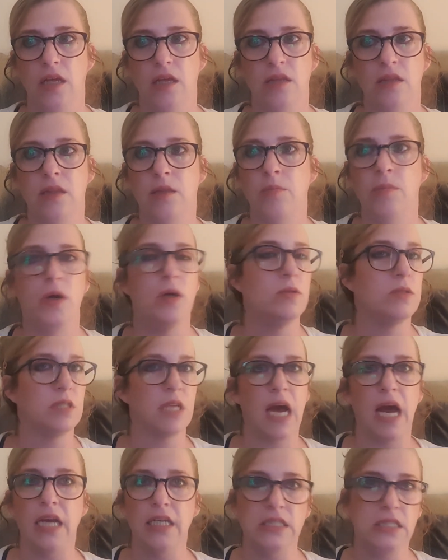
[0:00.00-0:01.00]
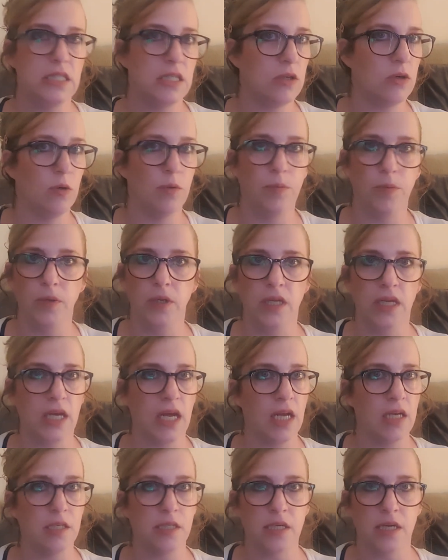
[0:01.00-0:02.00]
the most hated couple in
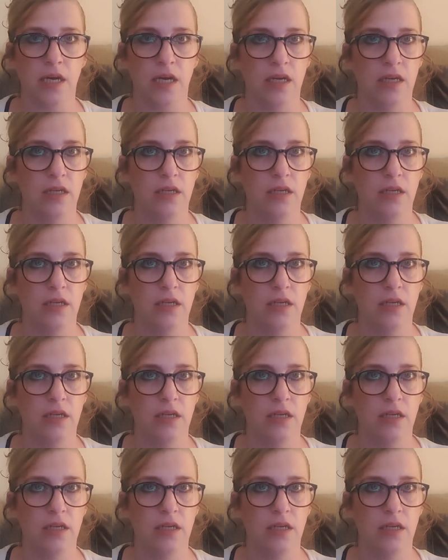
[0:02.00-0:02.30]
Canada,